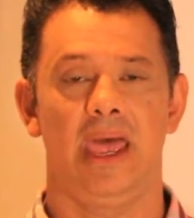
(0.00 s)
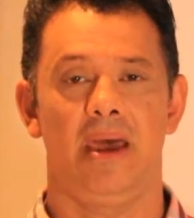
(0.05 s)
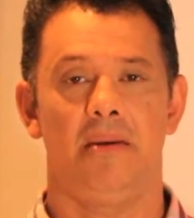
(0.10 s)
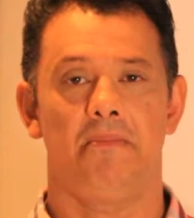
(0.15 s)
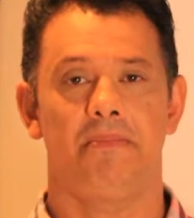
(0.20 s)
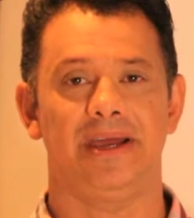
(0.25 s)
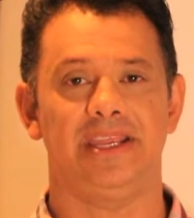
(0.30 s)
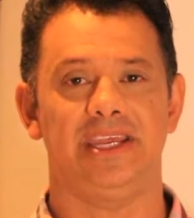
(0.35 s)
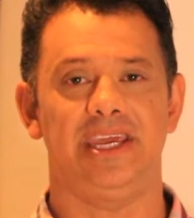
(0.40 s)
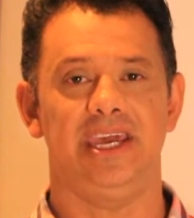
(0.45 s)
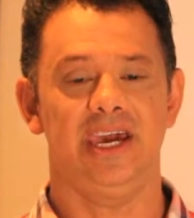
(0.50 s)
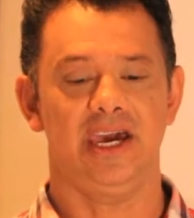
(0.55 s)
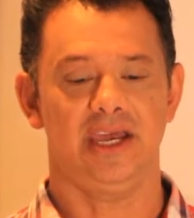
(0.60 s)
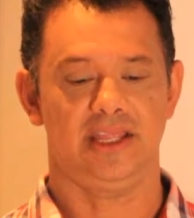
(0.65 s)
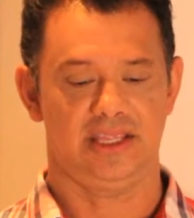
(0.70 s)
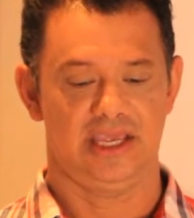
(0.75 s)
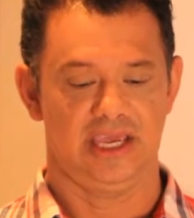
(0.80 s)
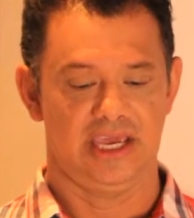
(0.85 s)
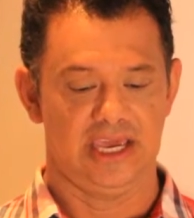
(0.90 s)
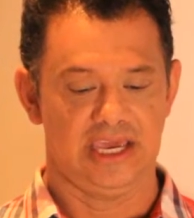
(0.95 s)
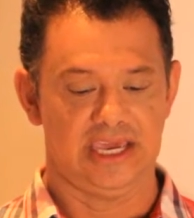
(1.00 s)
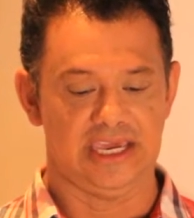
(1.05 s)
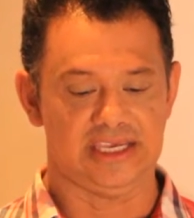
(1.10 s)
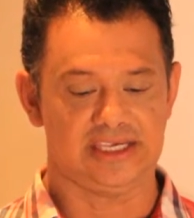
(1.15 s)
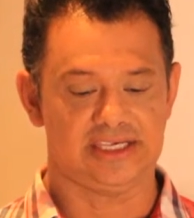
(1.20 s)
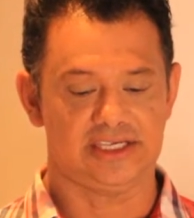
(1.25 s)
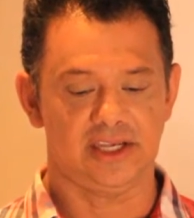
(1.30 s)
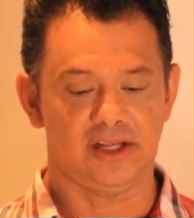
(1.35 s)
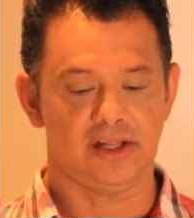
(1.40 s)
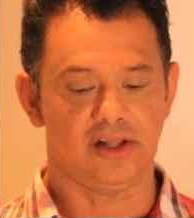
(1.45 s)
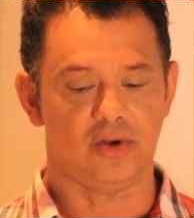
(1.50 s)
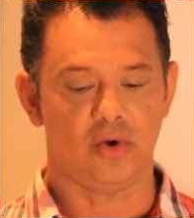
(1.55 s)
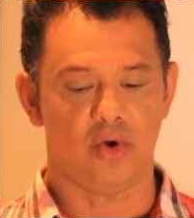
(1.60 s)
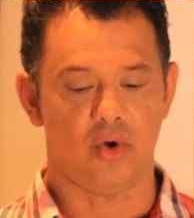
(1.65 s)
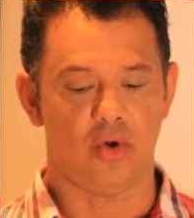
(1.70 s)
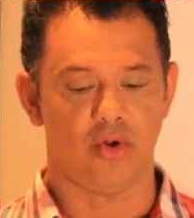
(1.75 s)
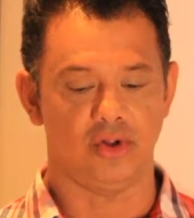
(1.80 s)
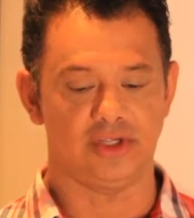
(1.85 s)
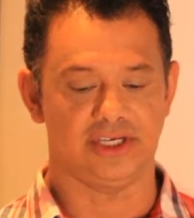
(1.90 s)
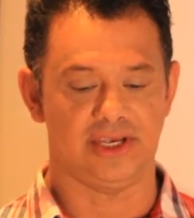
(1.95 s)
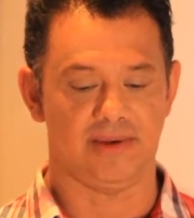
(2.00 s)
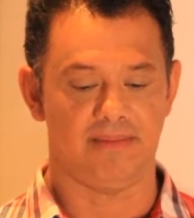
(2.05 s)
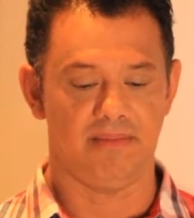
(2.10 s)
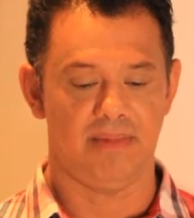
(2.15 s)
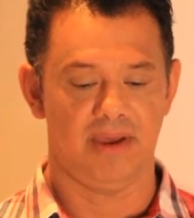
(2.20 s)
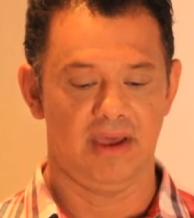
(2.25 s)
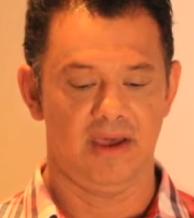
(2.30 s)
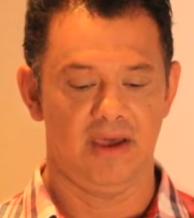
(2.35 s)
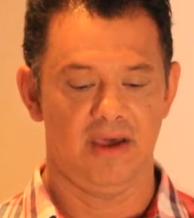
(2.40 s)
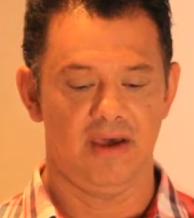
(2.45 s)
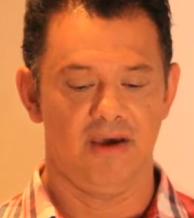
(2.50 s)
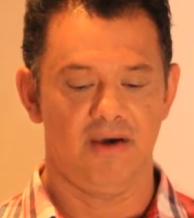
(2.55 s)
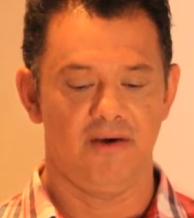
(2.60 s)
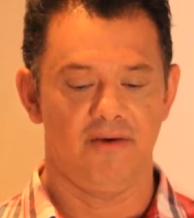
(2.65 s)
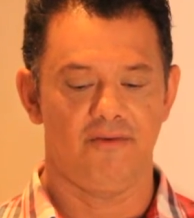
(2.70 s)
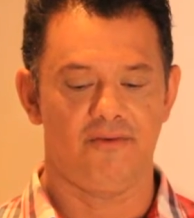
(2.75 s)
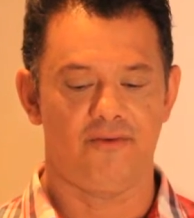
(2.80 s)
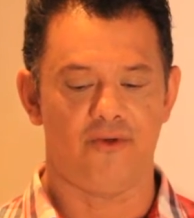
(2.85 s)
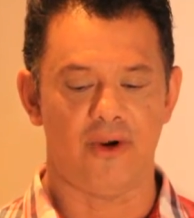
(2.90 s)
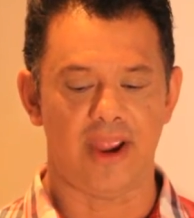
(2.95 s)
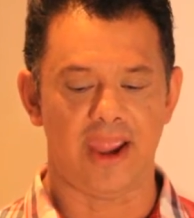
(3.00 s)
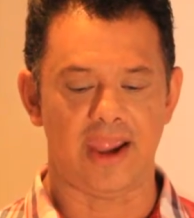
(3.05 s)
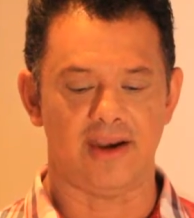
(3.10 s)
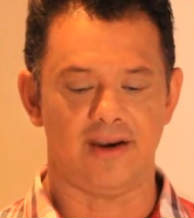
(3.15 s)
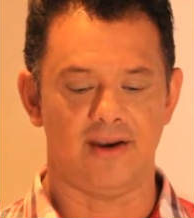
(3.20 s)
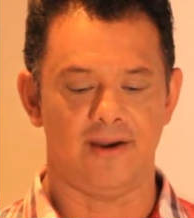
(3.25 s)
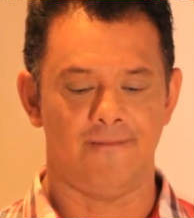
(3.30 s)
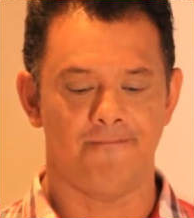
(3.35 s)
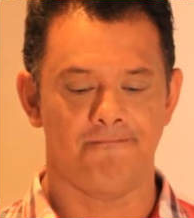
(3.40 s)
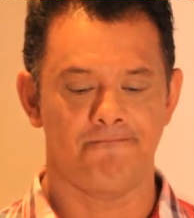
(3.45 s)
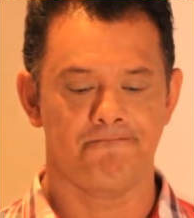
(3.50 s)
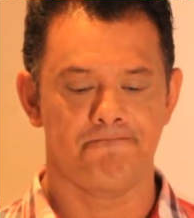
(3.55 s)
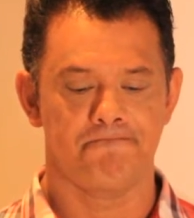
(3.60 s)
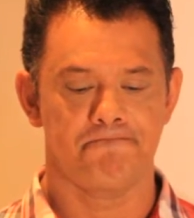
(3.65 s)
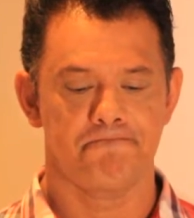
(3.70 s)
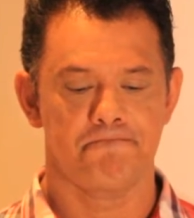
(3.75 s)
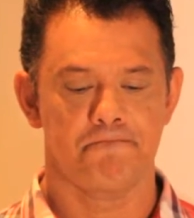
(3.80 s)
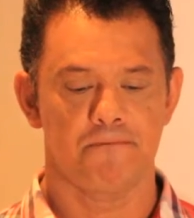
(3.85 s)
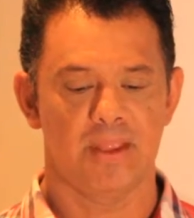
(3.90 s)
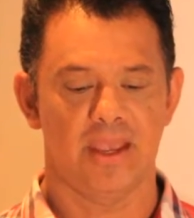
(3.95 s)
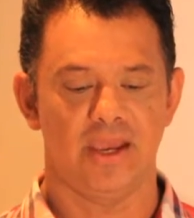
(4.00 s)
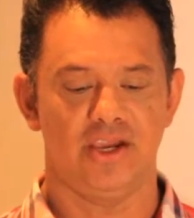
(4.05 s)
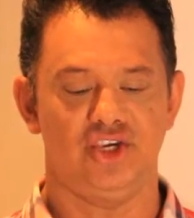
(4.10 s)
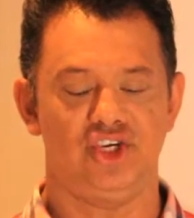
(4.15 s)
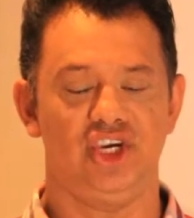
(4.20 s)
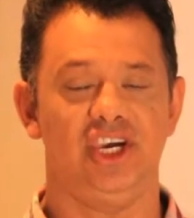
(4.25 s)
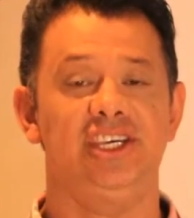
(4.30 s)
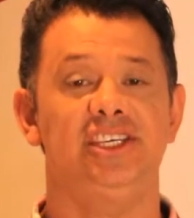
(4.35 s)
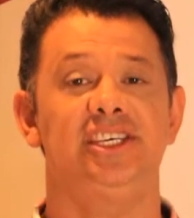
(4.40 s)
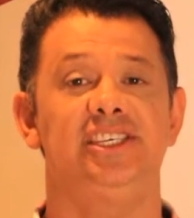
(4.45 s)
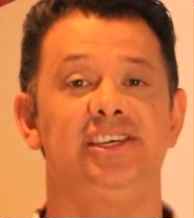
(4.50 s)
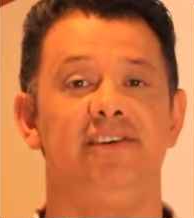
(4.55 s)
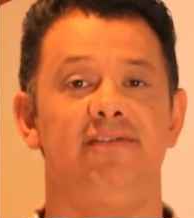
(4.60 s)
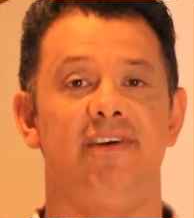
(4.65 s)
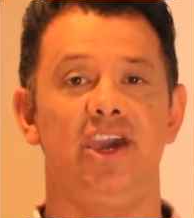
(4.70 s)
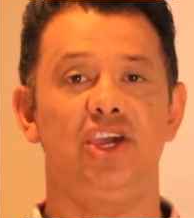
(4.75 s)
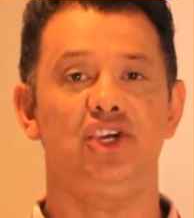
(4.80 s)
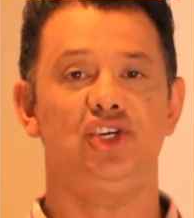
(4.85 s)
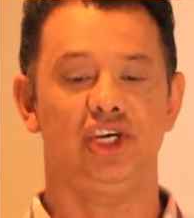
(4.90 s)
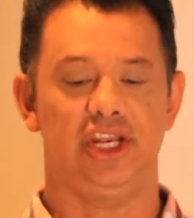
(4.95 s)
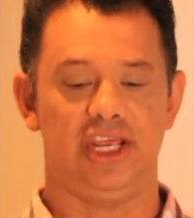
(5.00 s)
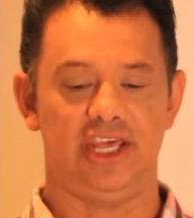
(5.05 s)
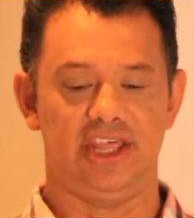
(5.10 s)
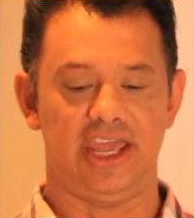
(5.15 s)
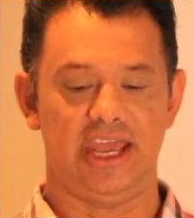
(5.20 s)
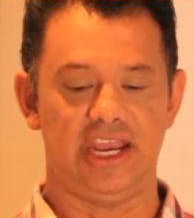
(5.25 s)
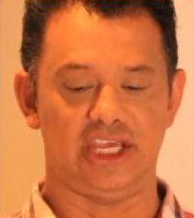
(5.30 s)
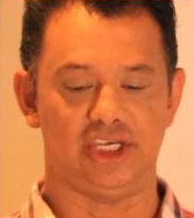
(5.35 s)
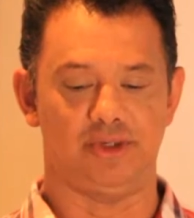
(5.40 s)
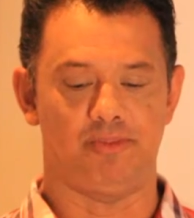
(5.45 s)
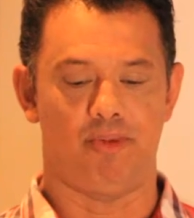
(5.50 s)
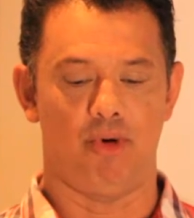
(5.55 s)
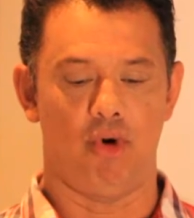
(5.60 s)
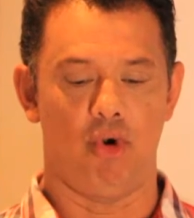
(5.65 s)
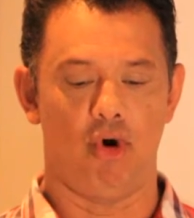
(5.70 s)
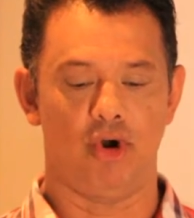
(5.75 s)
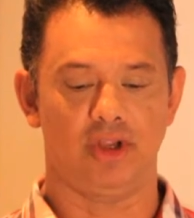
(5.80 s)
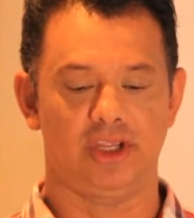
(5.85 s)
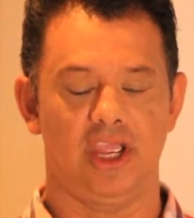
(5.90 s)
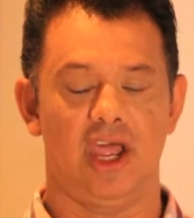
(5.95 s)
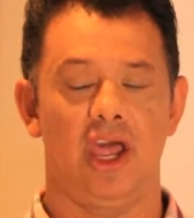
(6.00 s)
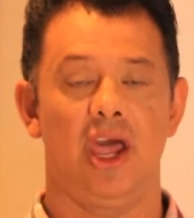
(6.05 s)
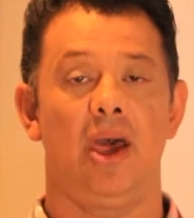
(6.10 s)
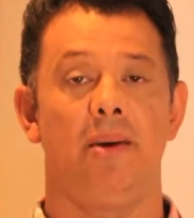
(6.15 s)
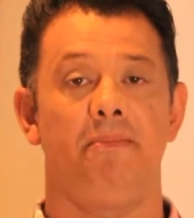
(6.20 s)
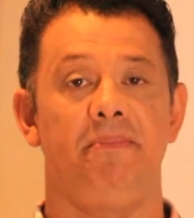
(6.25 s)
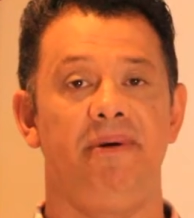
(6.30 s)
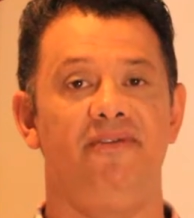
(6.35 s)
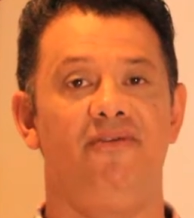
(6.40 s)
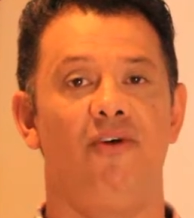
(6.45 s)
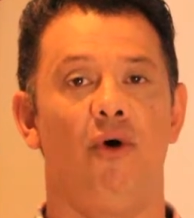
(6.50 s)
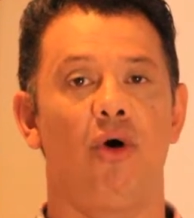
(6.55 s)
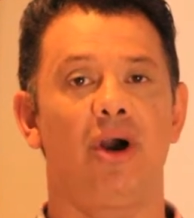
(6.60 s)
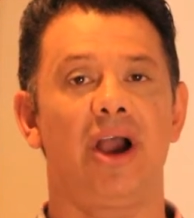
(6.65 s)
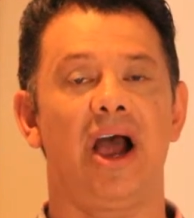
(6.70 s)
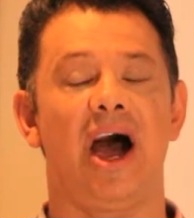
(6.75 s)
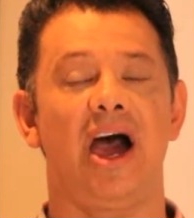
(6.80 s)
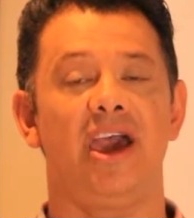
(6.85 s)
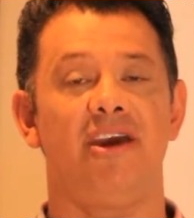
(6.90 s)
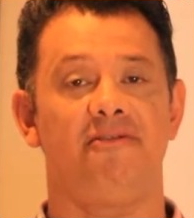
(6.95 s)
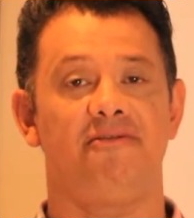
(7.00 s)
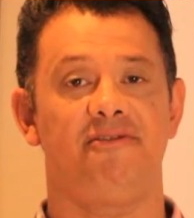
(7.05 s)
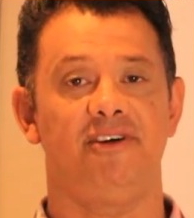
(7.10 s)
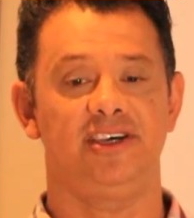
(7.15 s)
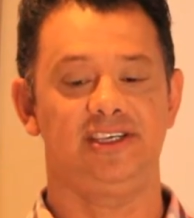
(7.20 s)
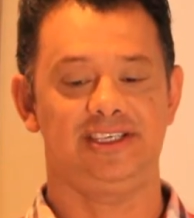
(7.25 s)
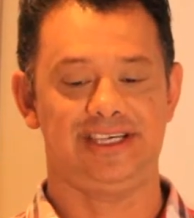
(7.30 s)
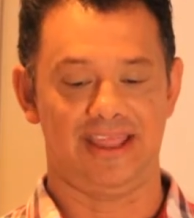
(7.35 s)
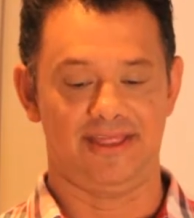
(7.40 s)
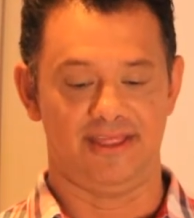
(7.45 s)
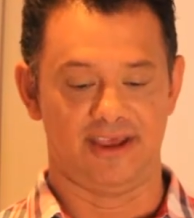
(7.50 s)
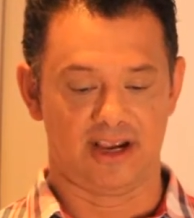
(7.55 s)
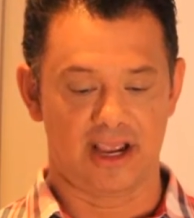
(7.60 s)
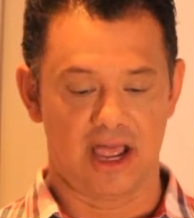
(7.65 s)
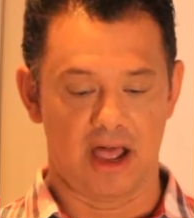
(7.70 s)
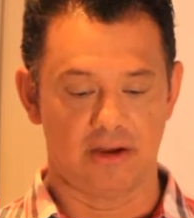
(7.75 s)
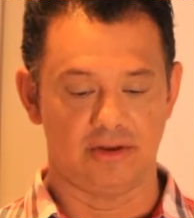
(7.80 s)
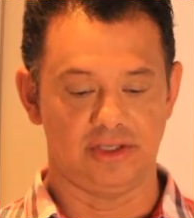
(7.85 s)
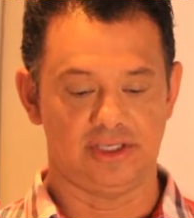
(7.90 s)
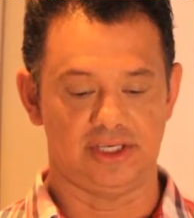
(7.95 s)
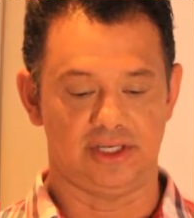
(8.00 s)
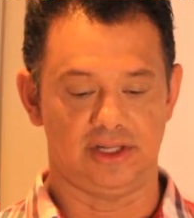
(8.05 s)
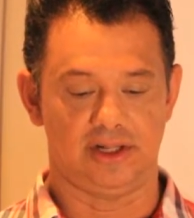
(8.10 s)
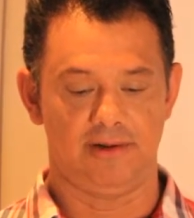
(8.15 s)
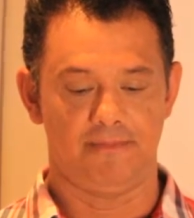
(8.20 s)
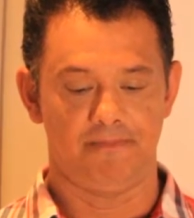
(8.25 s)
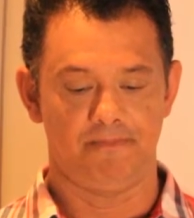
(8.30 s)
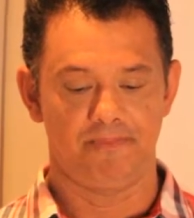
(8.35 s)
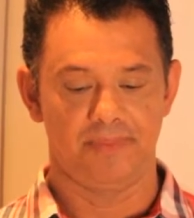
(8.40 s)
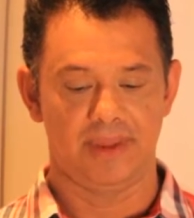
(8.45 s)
but yet he still calls him friend. Jesus eventually then is brought before Caiaphas and the council,